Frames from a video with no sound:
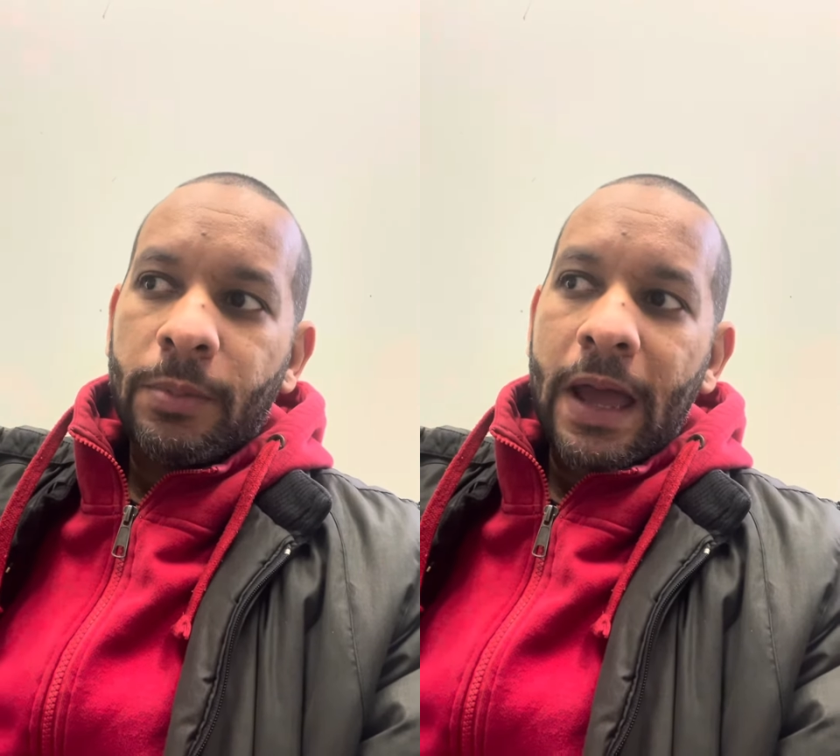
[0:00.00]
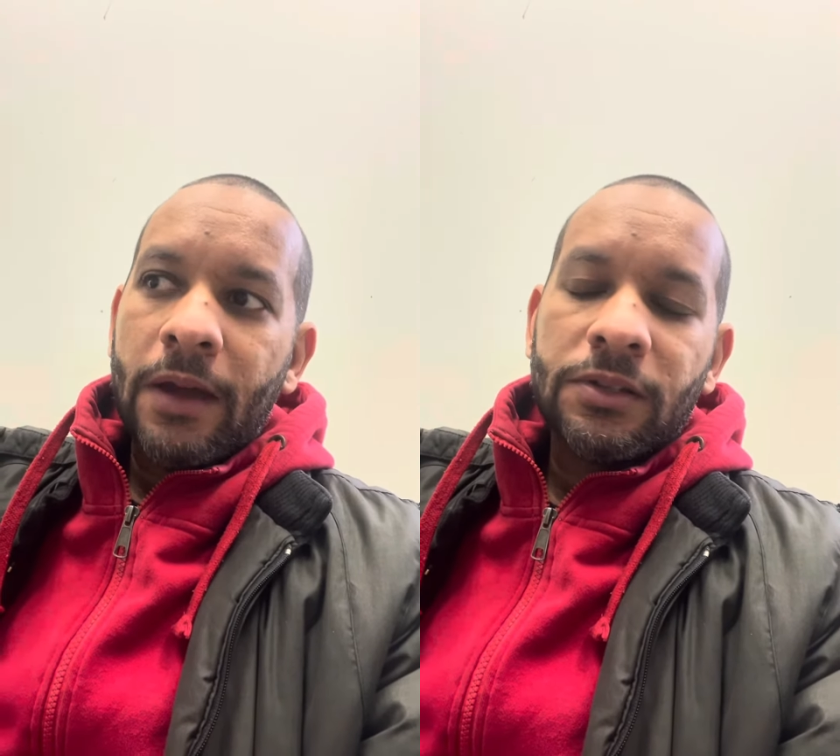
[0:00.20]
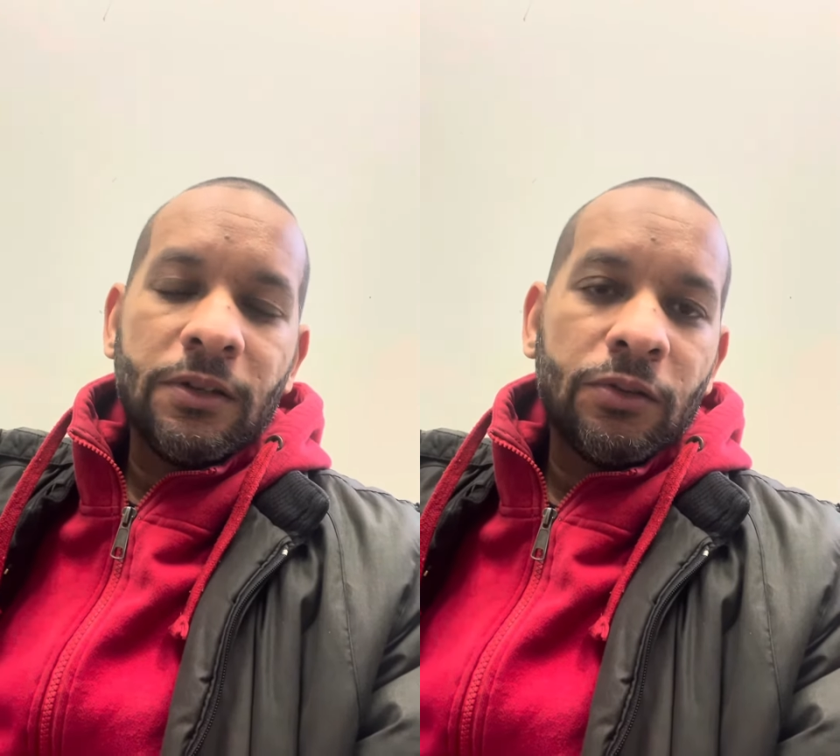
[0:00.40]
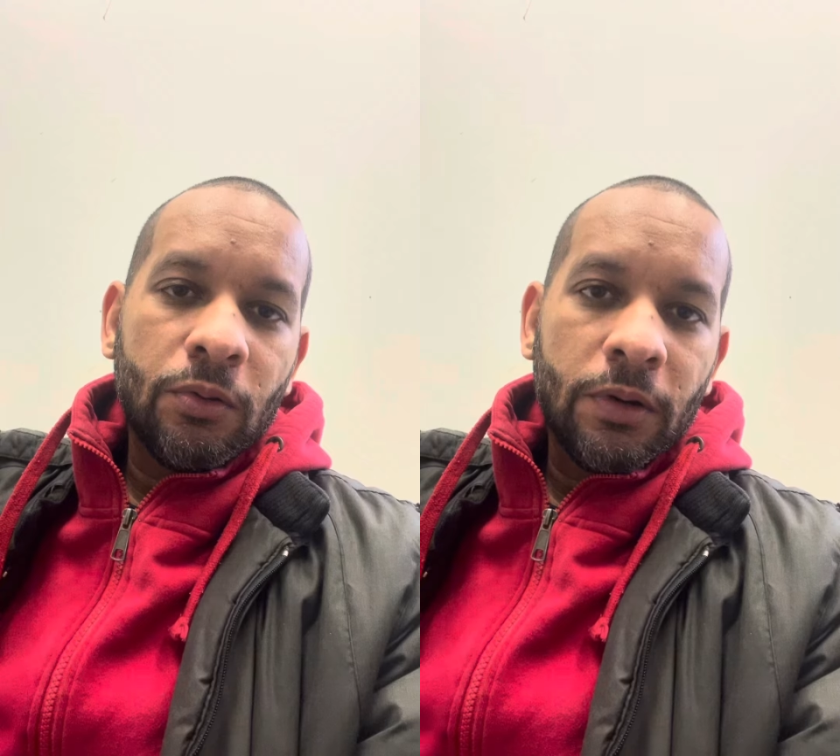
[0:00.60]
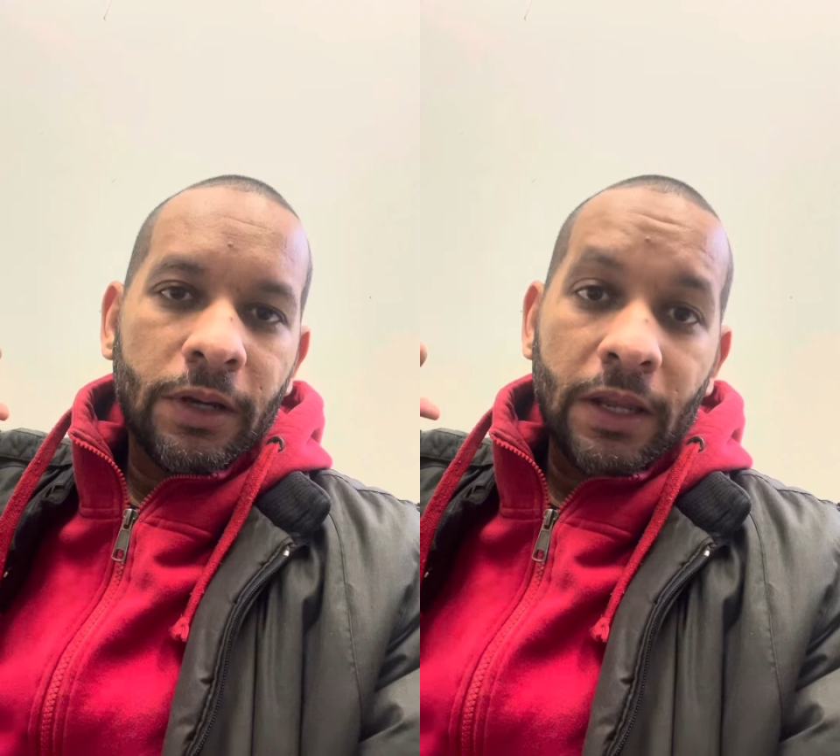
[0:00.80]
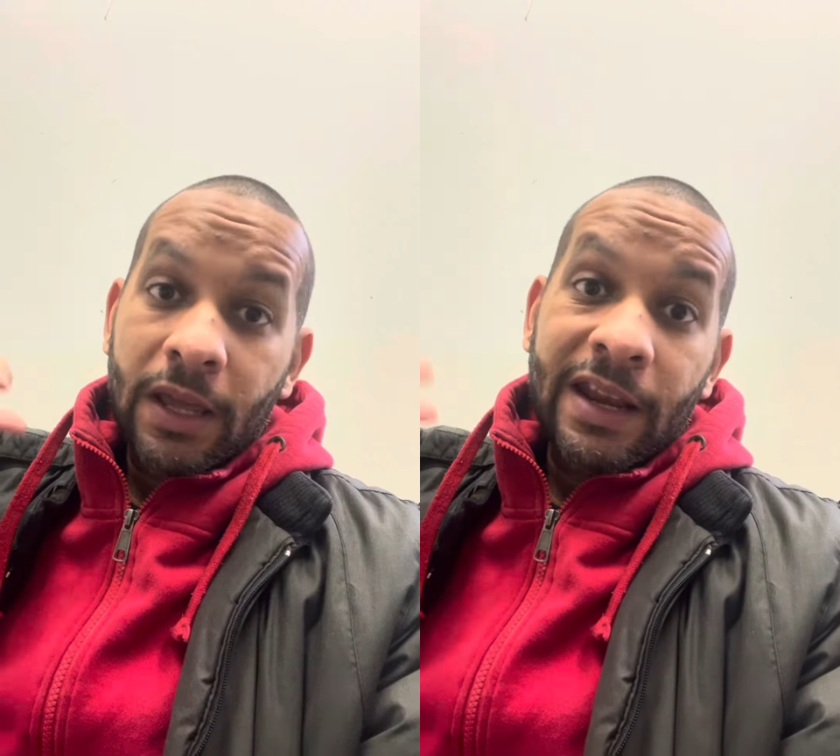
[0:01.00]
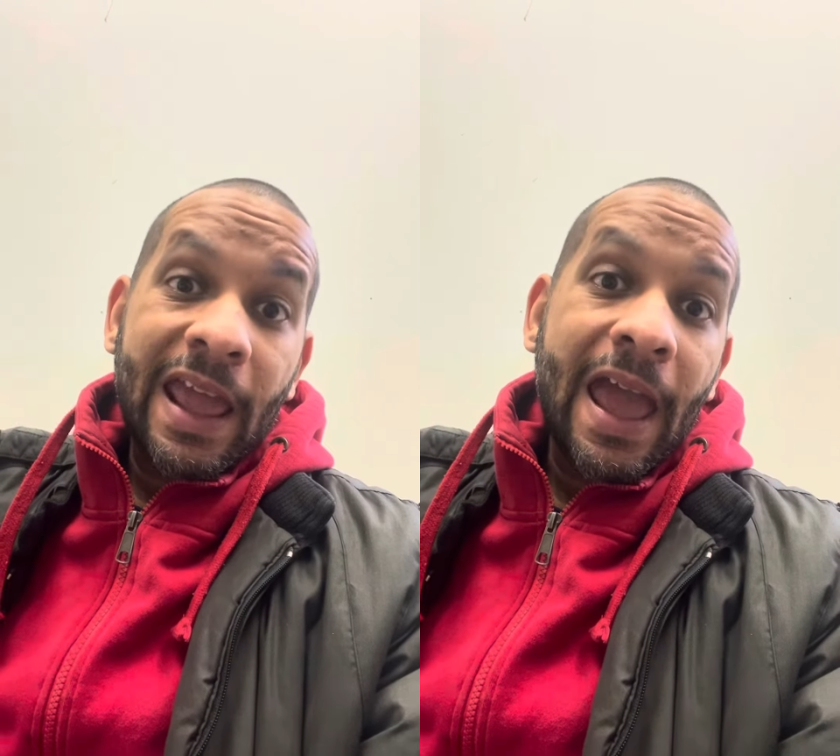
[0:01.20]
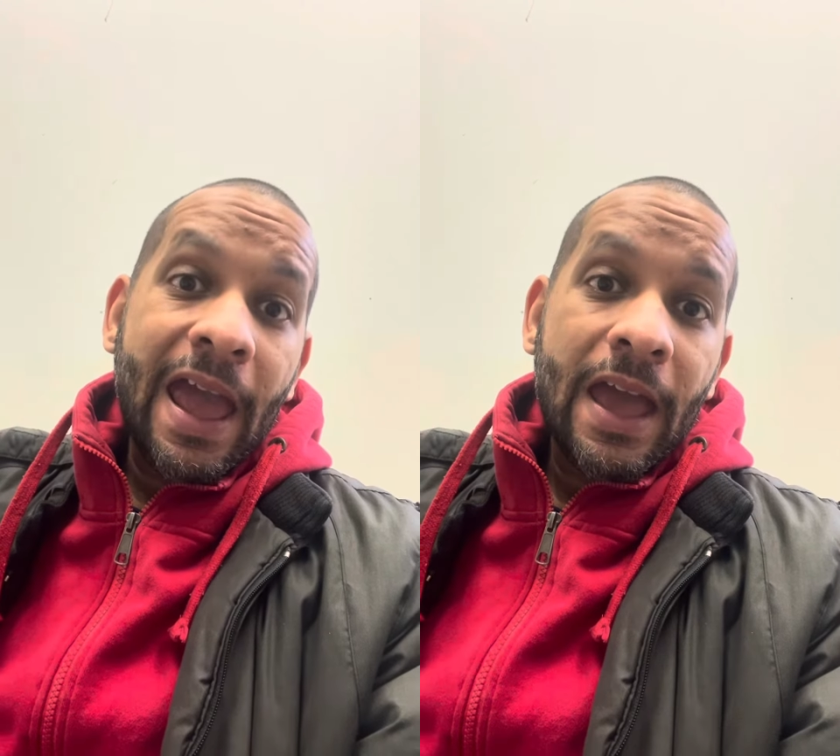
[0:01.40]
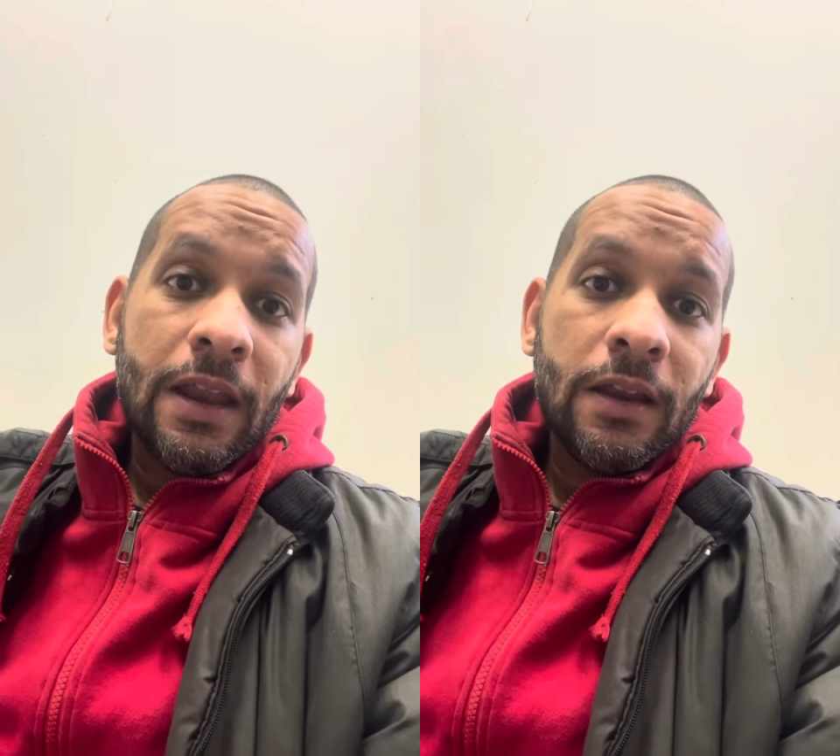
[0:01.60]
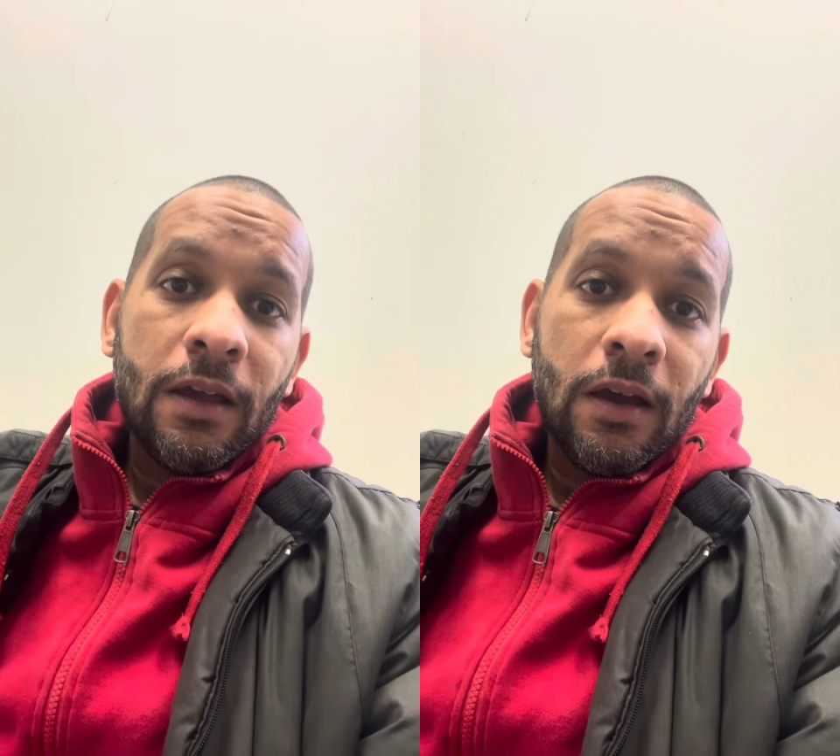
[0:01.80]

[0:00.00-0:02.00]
Housing Authority, and they had,